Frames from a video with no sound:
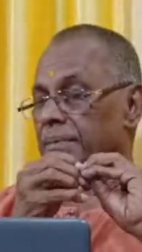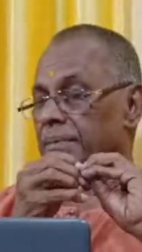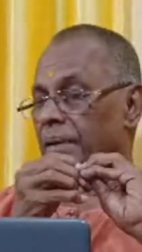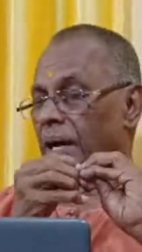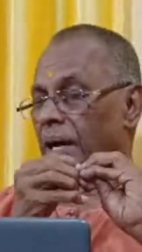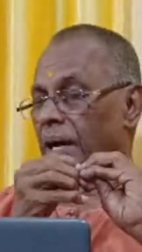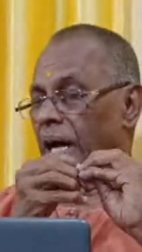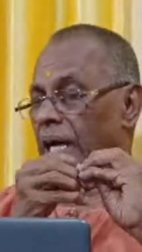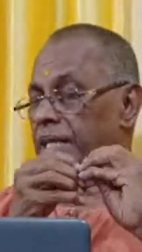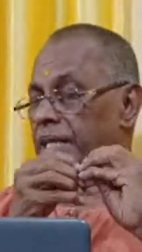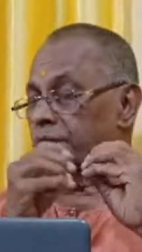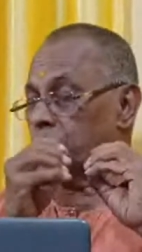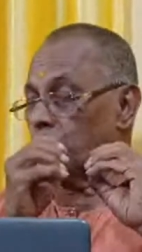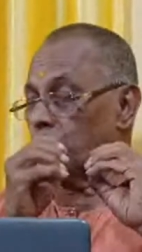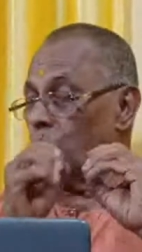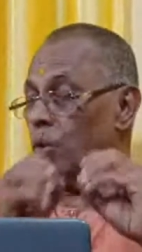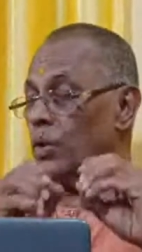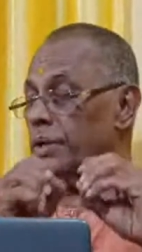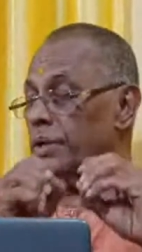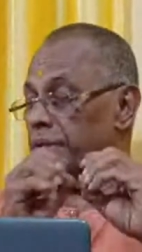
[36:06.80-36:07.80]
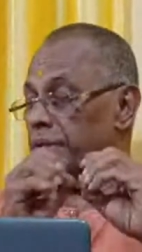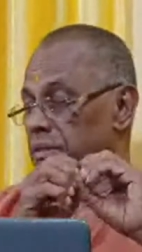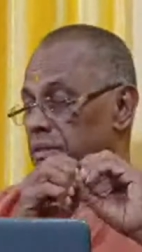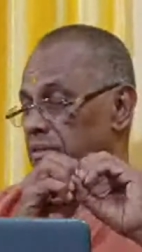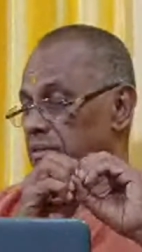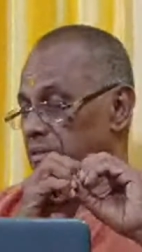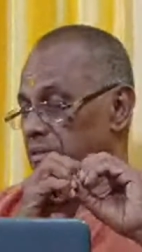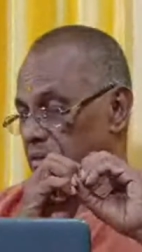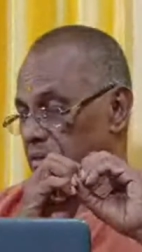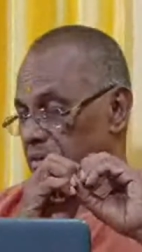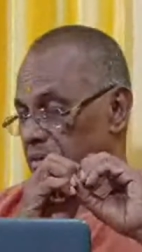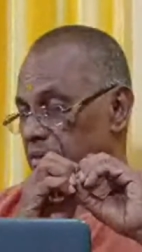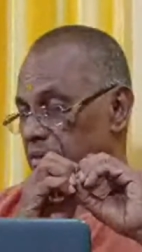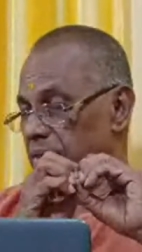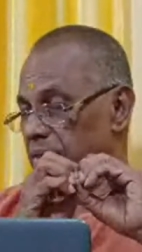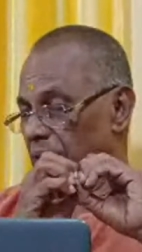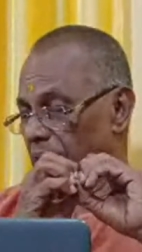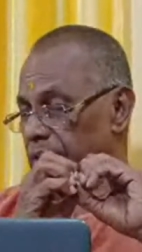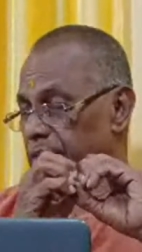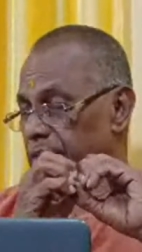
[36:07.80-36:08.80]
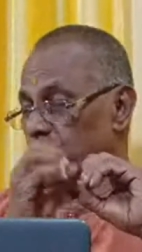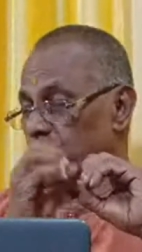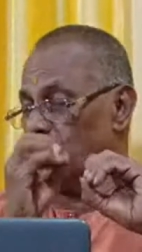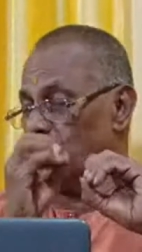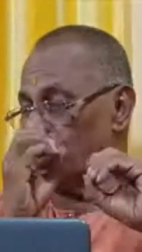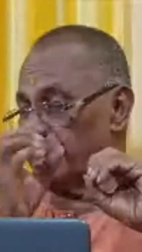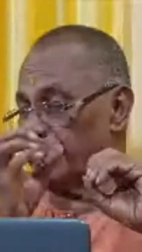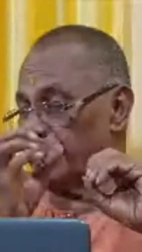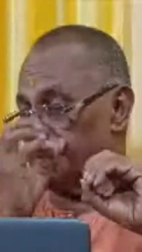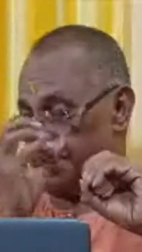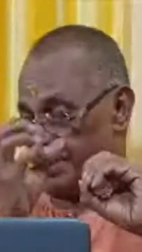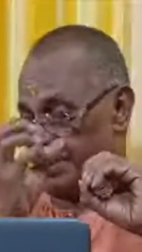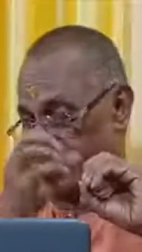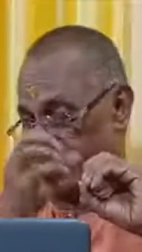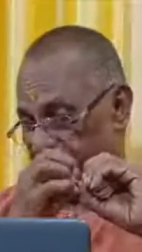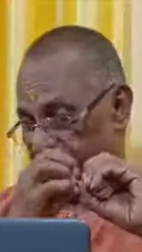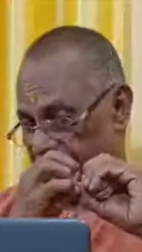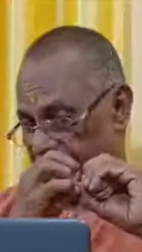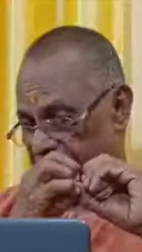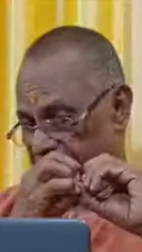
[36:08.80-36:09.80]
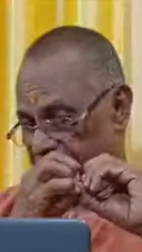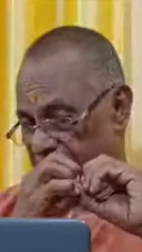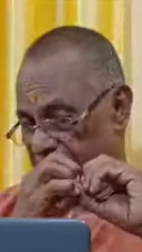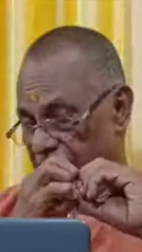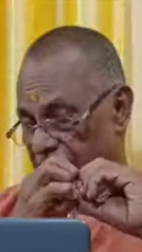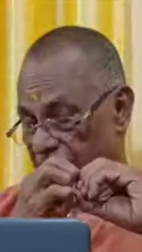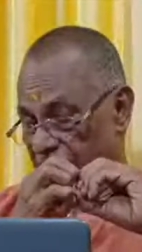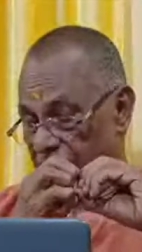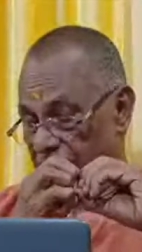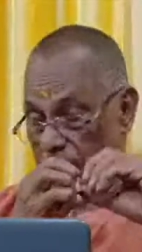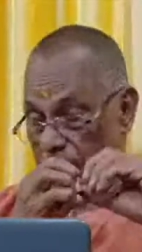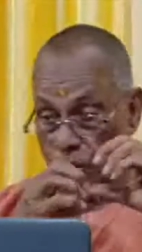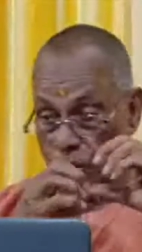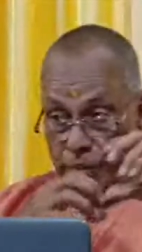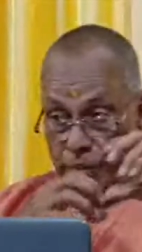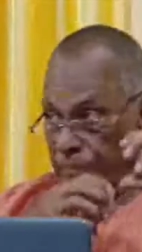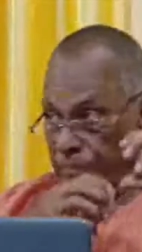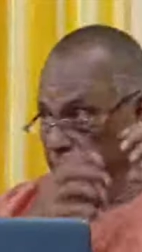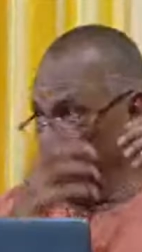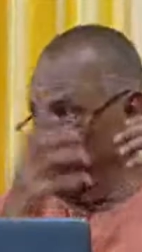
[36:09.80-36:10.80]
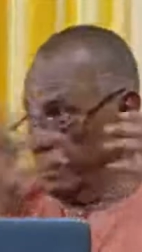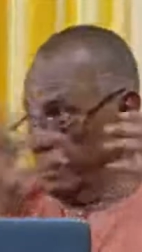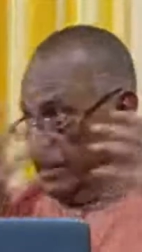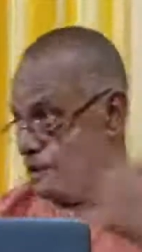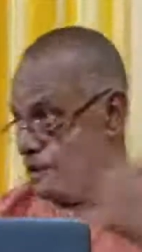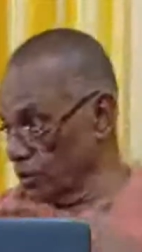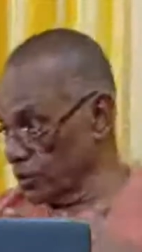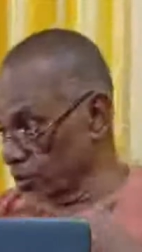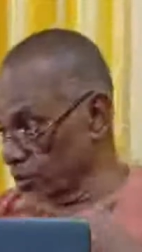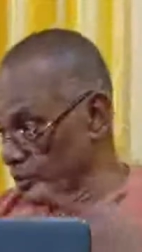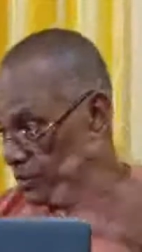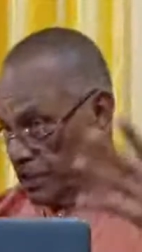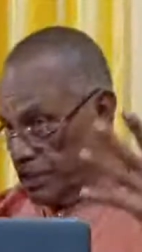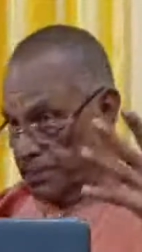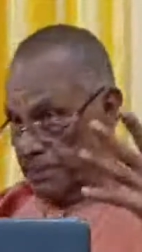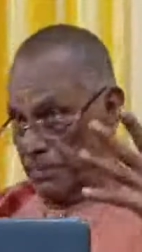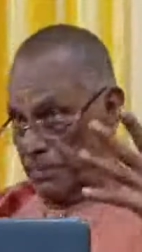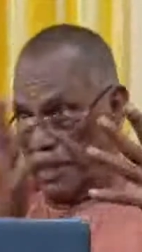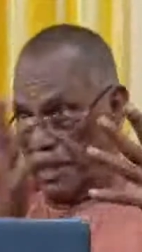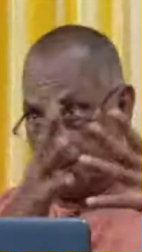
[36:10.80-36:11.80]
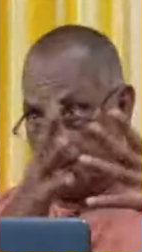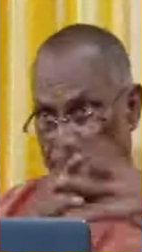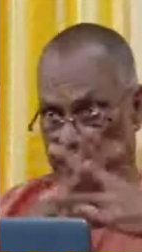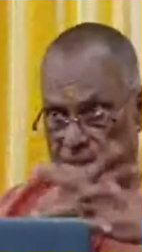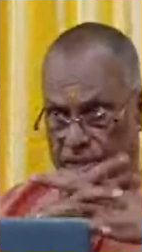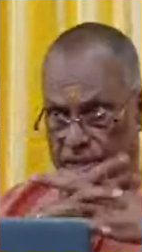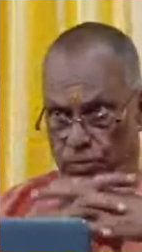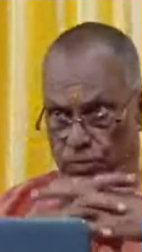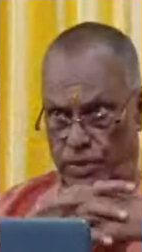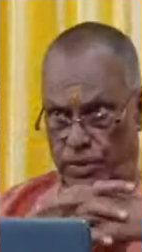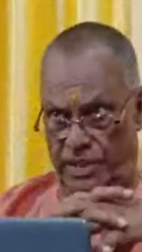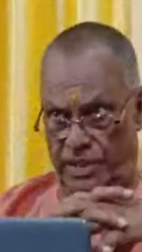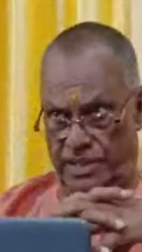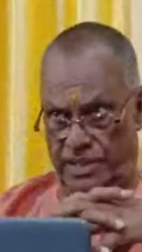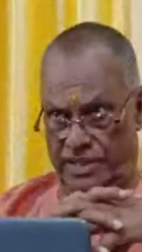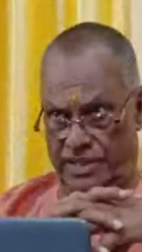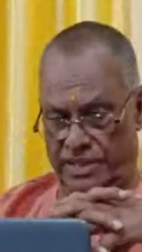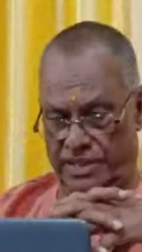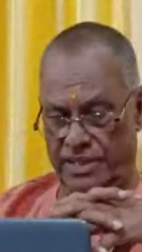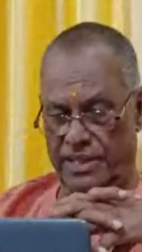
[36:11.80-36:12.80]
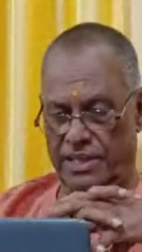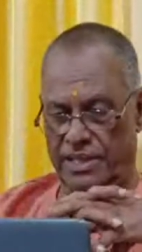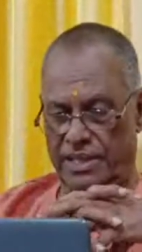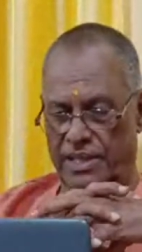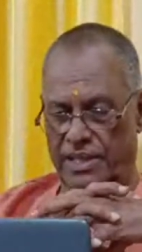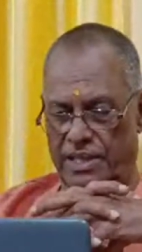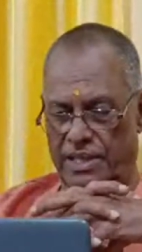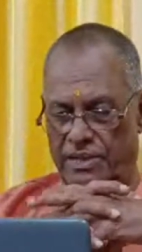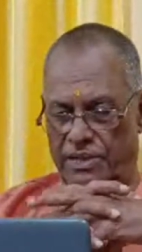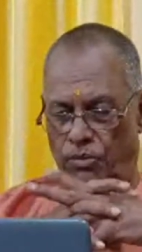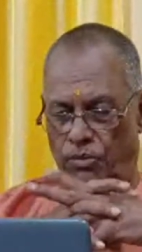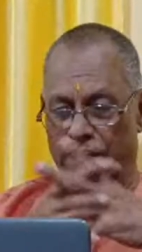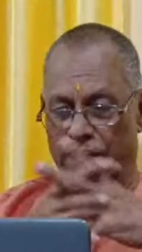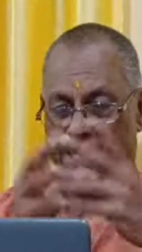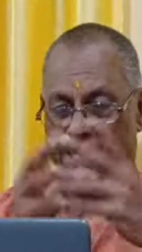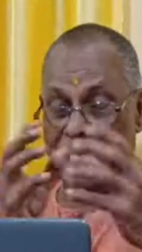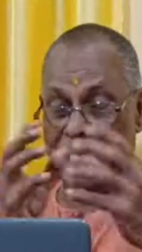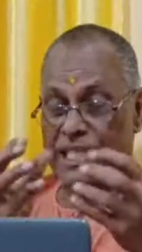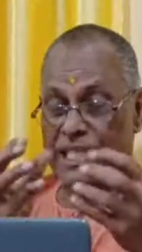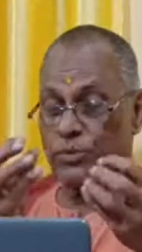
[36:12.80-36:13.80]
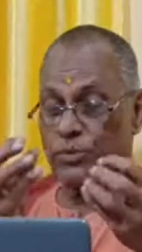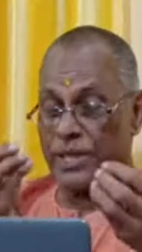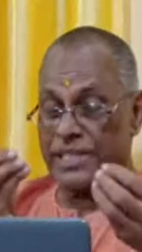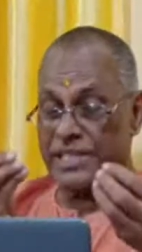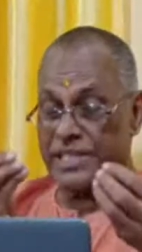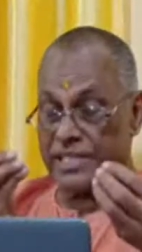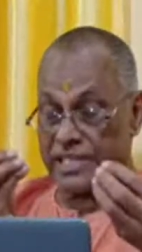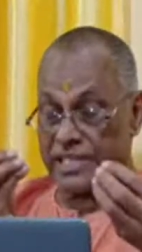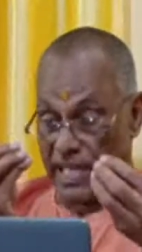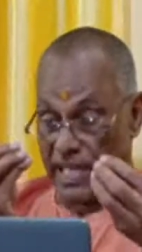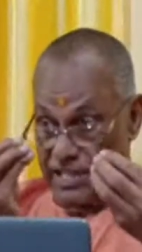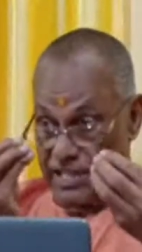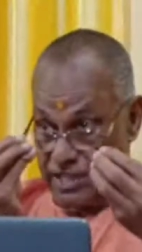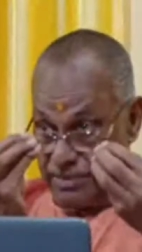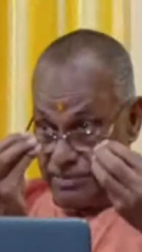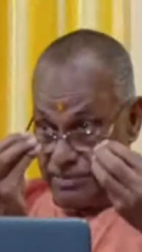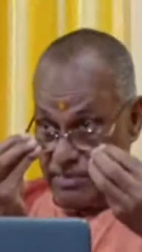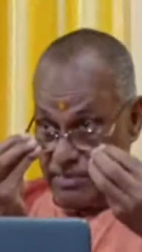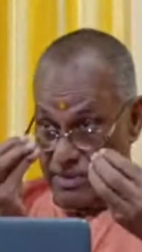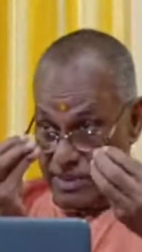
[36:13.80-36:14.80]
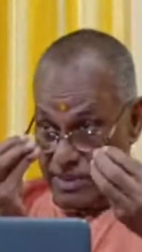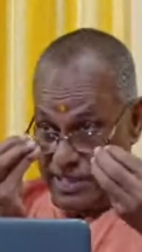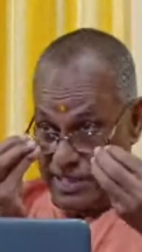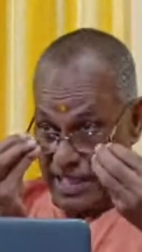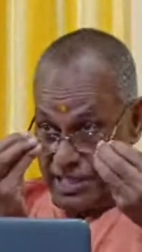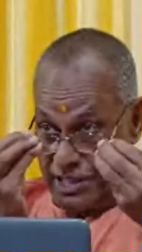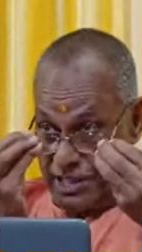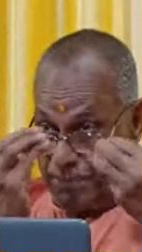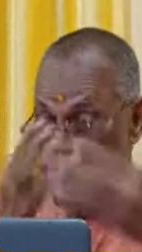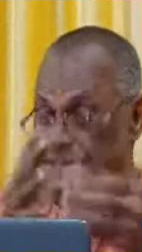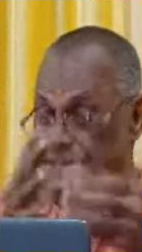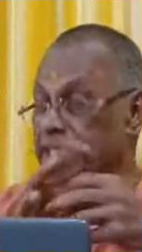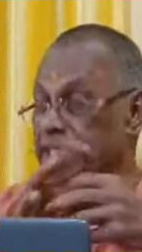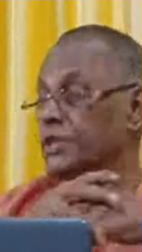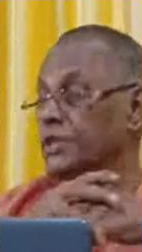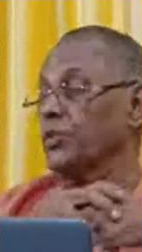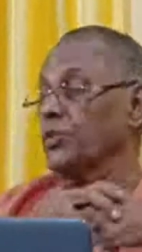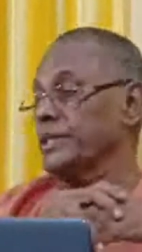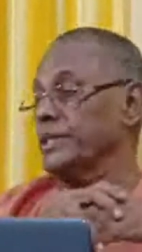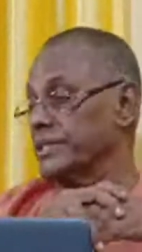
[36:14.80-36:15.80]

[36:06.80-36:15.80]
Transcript: Untold, untold messages. Now when we go through these Mahatma's words, that is what is transmitted to us.